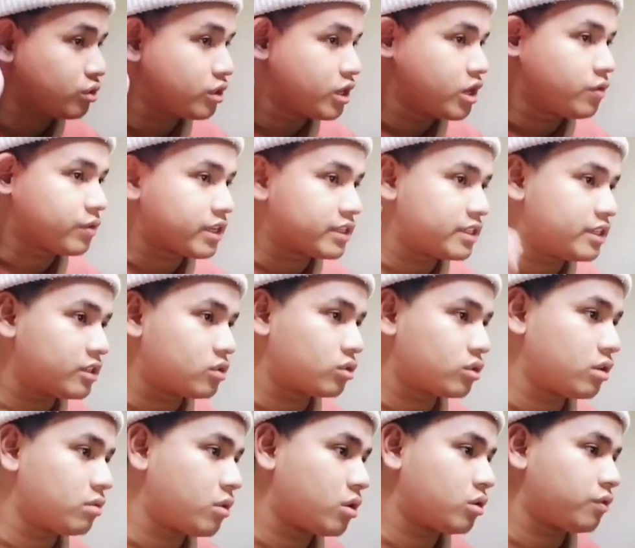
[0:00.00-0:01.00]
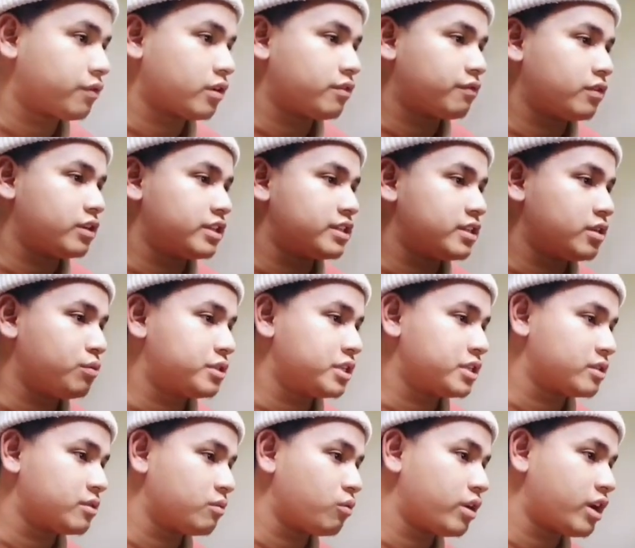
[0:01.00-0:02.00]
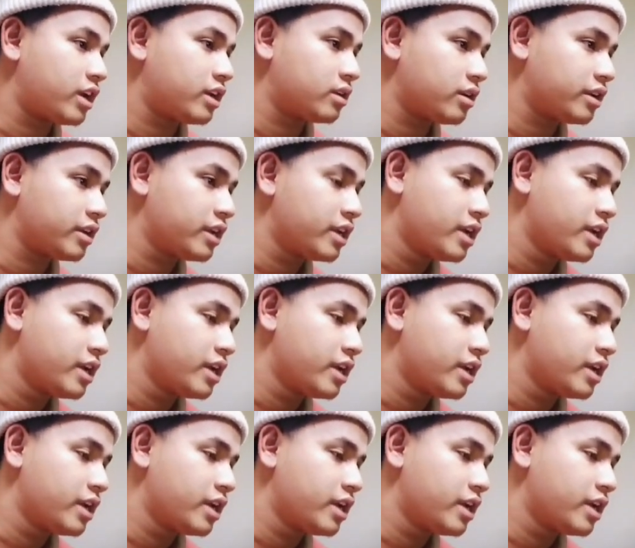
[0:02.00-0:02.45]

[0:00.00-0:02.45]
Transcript: you can see the total amount of rainfall this year, which is 1,200